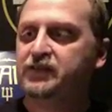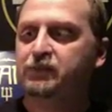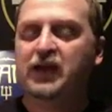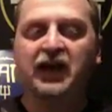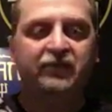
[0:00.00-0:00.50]
the
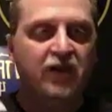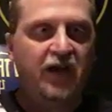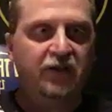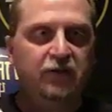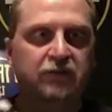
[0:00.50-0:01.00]
black
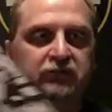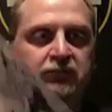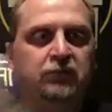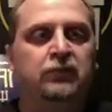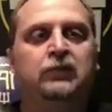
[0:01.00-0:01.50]
vinyl,
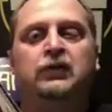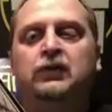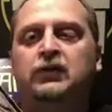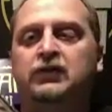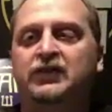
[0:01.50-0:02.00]

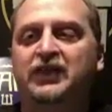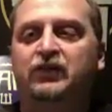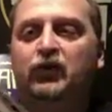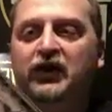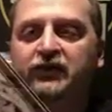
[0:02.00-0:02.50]
not
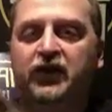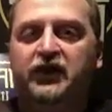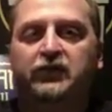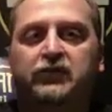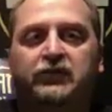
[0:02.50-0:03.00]
the white
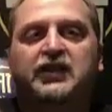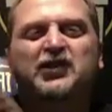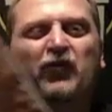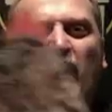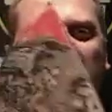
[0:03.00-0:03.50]
vinyl.
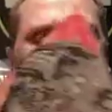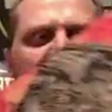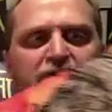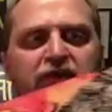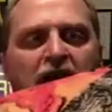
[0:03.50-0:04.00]
That's why I
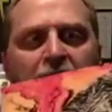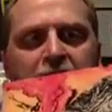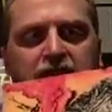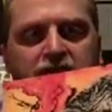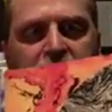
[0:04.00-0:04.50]
got 2 copies,